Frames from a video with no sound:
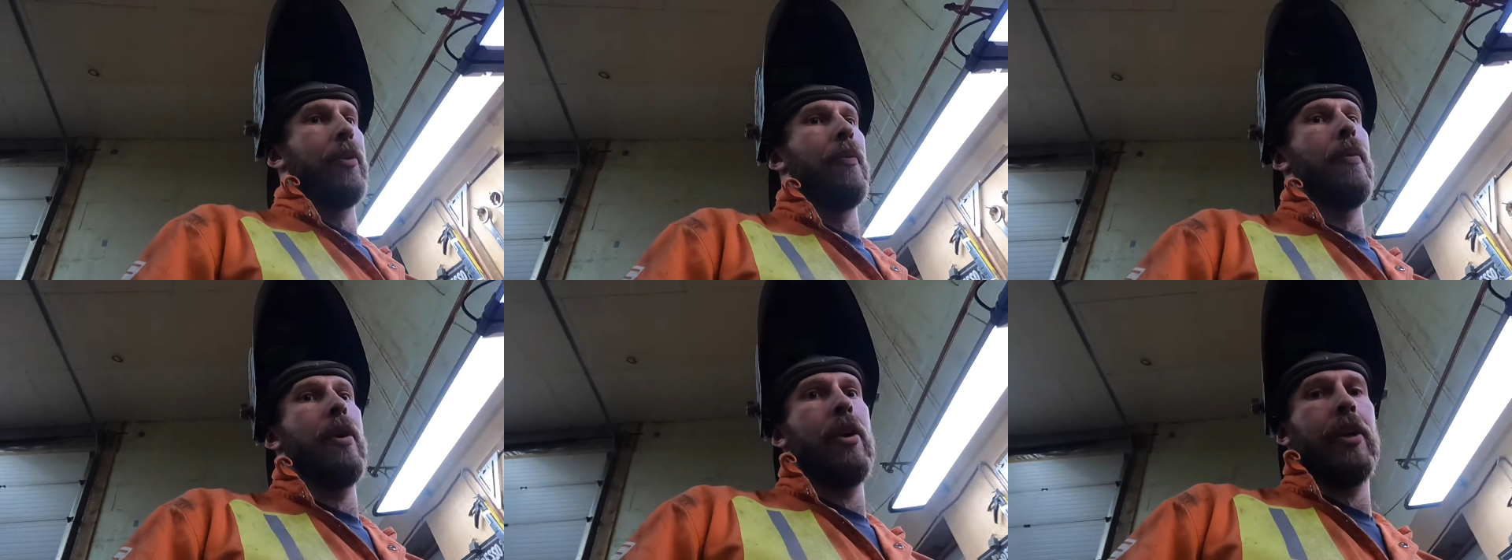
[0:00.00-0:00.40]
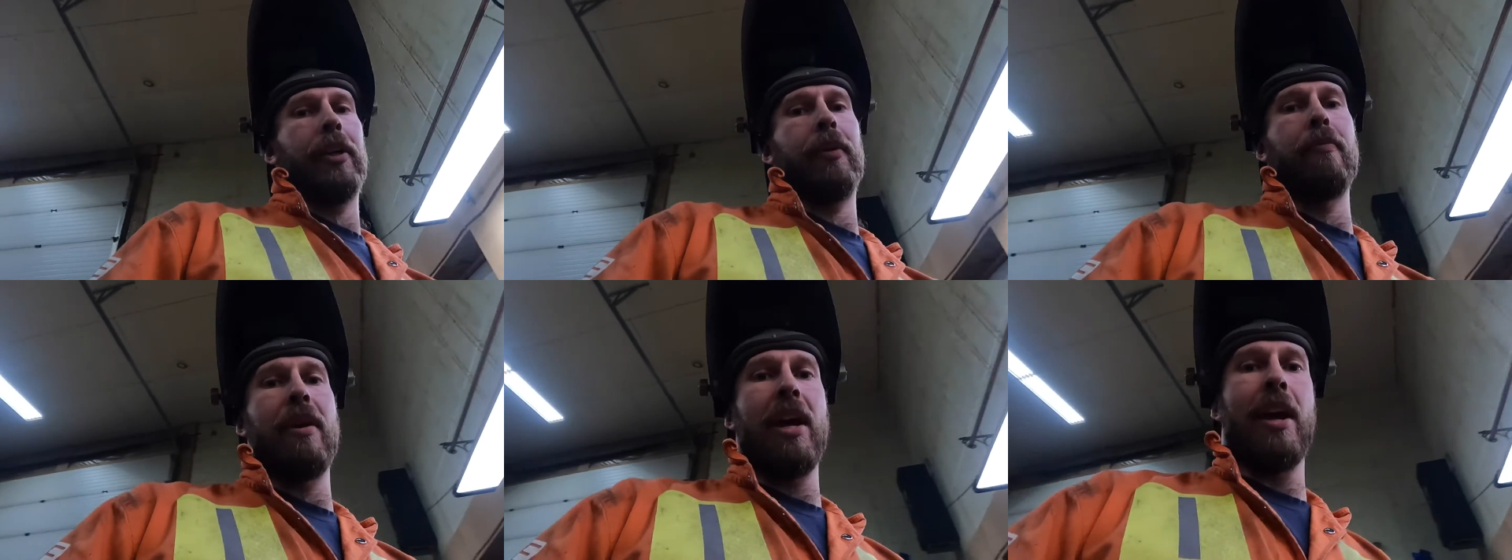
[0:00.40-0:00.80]
of
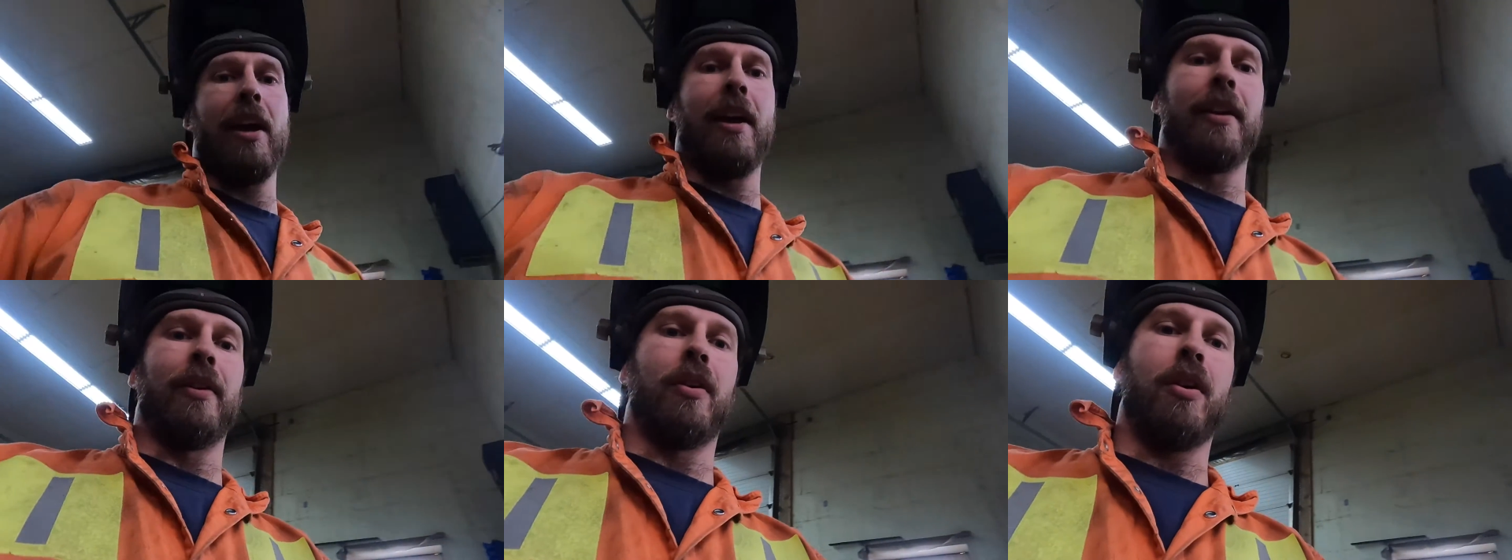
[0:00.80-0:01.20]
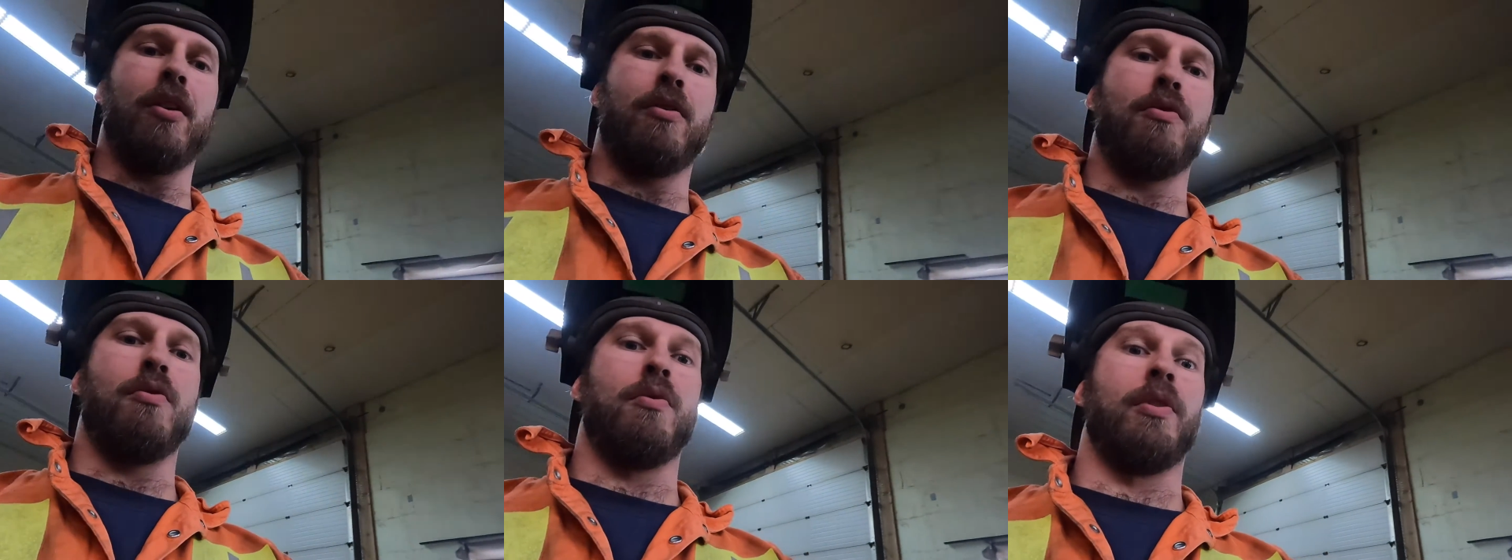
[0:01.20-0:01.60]
work, man.
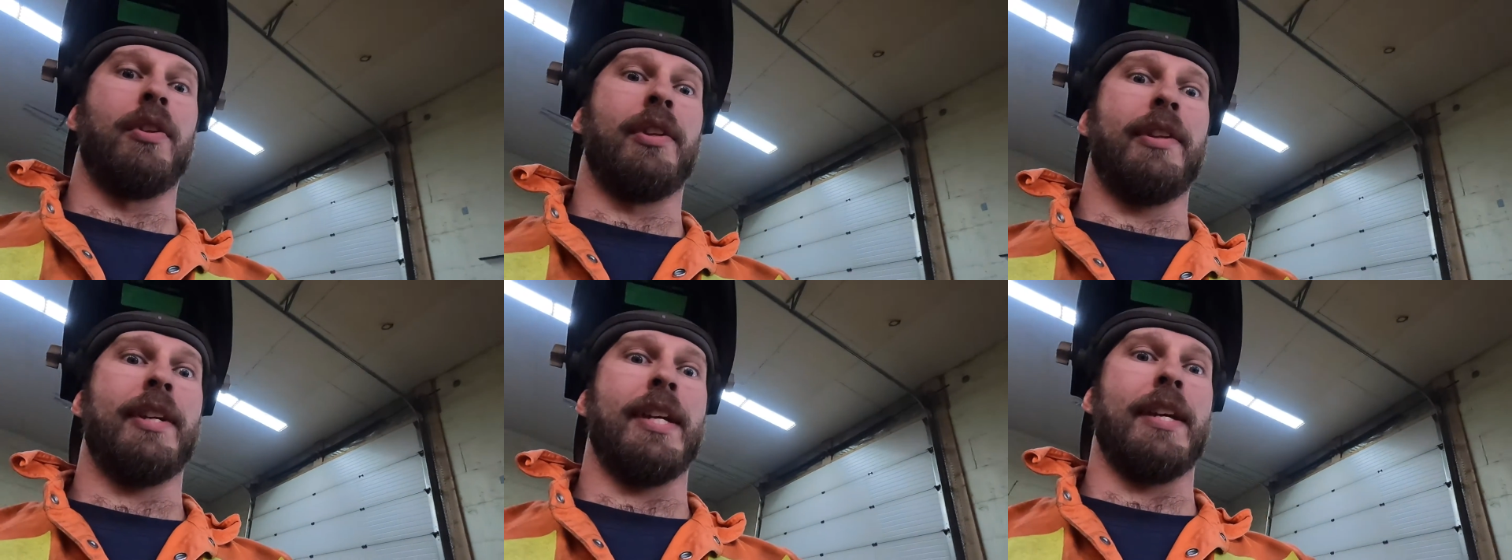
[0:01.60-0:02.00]
Holy.